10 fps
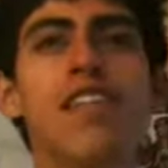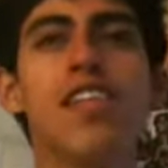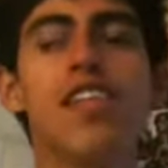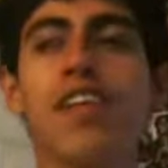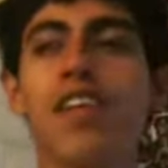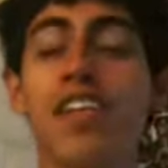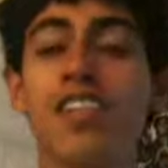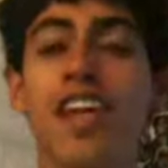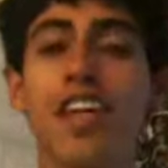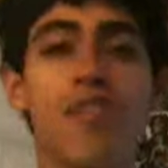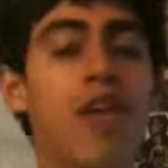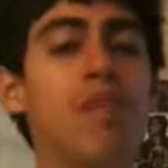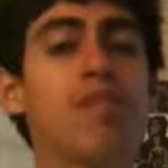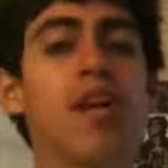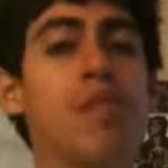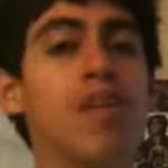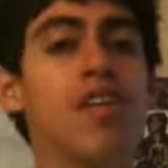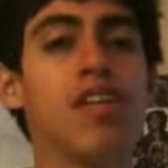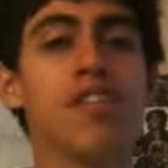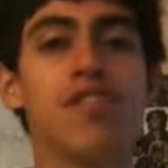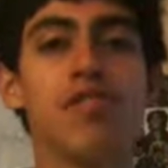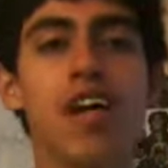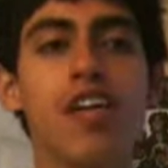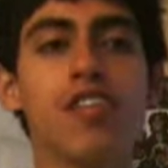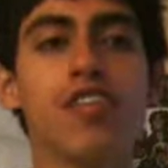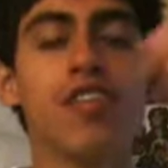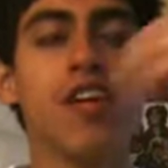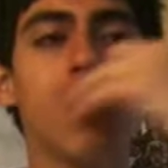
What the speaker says: The tyranny is getting ramped up on us, you guys.